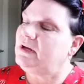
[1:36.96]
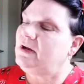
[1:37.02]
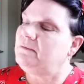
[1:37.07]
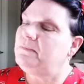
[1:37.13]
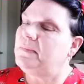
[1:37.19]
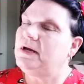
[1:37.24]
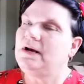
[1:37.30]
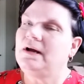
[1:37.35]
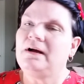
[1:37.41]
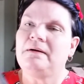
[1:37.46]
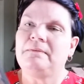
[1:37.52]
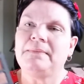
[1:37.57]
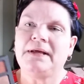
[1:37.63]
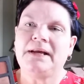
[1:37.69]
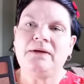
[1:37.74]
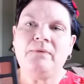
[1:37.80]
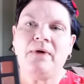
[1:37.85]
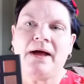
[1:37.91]
But um,
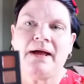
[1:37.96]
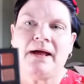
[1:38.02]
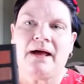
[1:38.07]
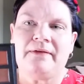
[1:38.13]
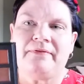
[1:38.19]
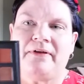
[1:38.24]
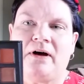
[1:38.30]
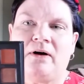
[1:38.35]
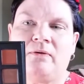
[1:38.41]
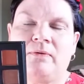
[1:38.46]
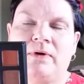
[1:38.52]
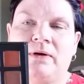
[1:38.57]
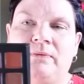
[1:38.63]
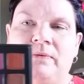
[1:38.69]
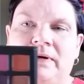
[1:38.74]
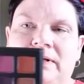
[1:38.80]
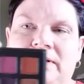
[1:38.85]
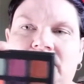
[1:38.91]
anyway, I thought we
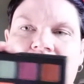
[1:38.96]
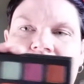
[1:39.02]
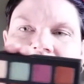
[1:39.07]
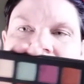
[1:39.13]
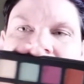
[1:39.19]
would